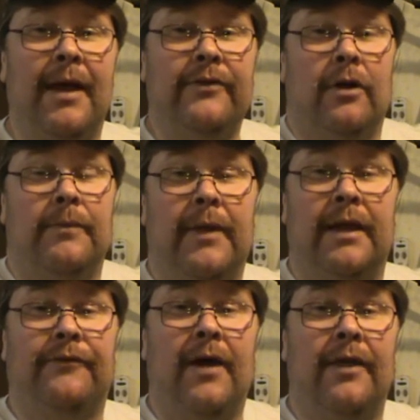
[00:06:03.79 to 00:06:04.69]
I started
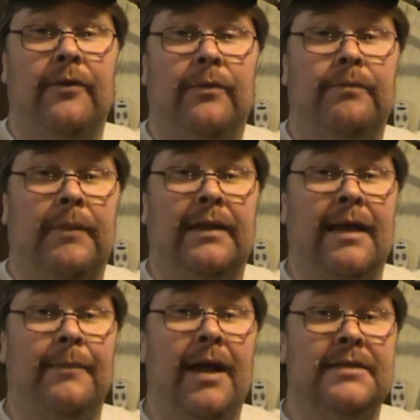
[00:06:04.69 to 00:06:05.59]
being a father by the
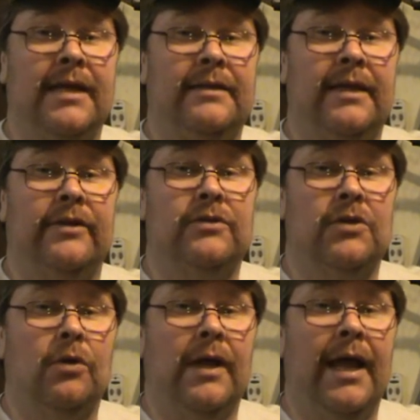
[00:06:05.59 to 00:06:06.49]
time I was 18
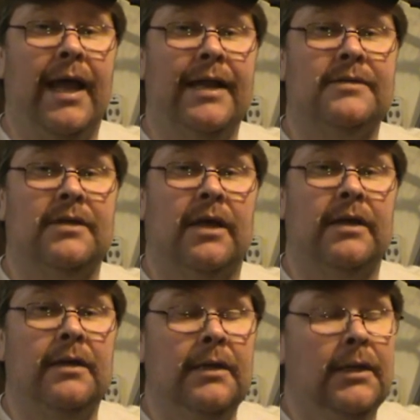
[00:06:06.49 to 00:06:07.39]
years old. I had a
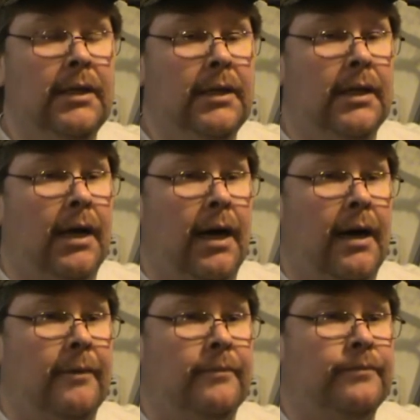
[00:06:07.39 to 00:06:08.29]
son.
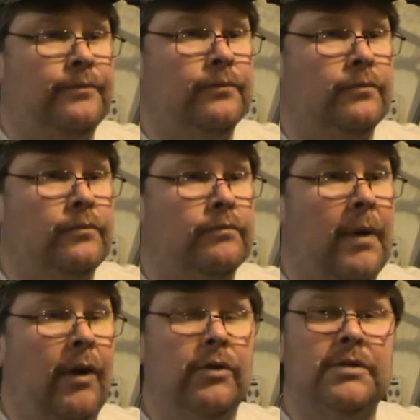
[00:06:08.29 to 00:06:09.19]

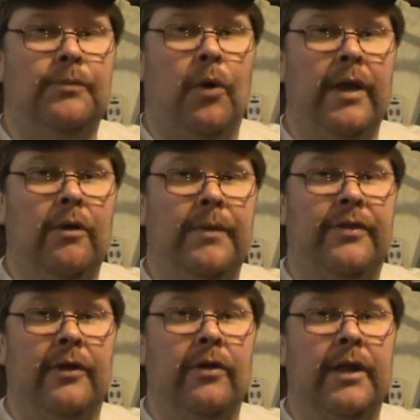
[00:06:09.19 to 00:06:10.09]
My oldest boy, he'll be
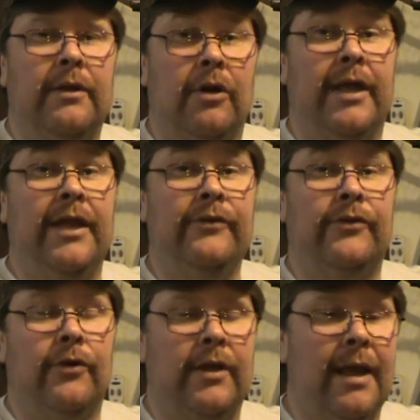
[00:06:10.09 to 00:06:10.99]
30, or he
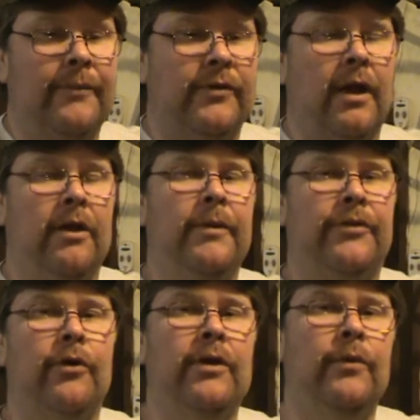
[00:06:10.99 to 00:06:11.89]
is 30. I'm sorry, he'll be
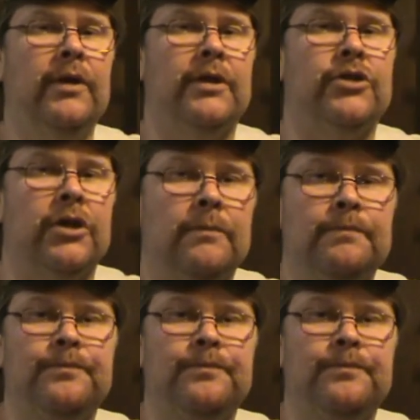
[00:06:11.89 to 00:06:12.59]
31 this year.